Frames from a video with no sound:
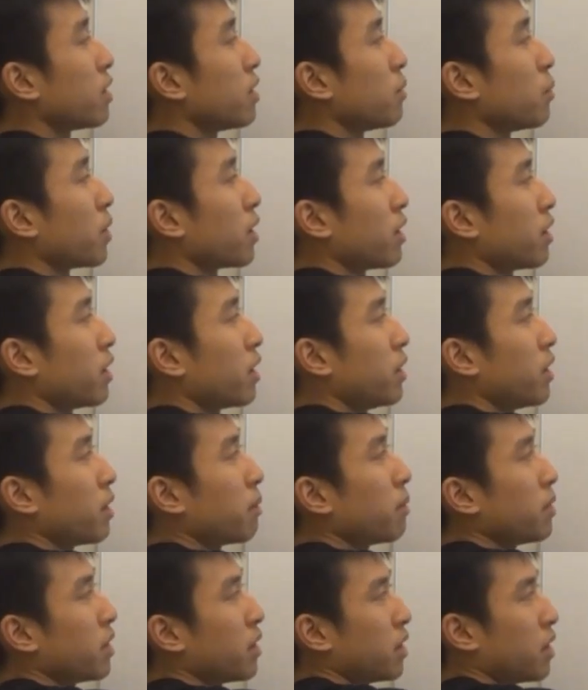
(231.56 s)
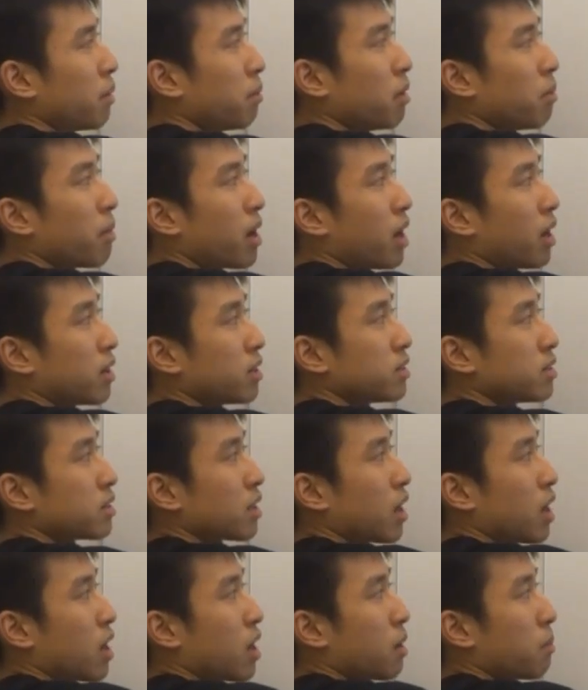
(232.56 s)
one of the, the double bonds
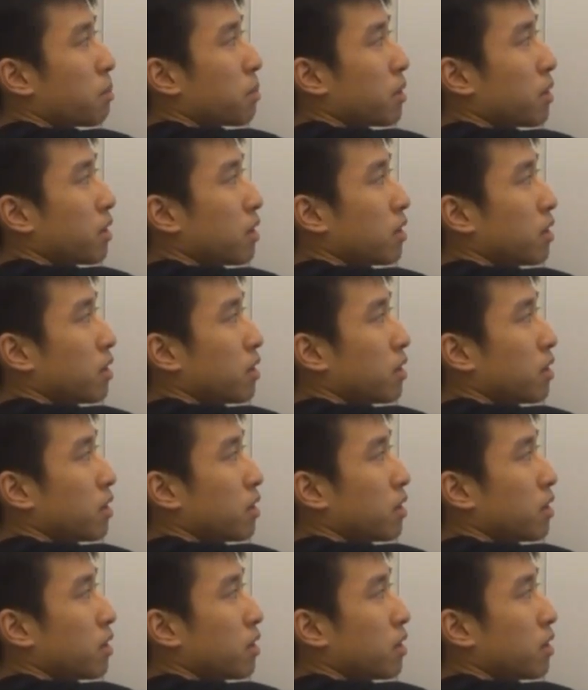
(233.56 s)
up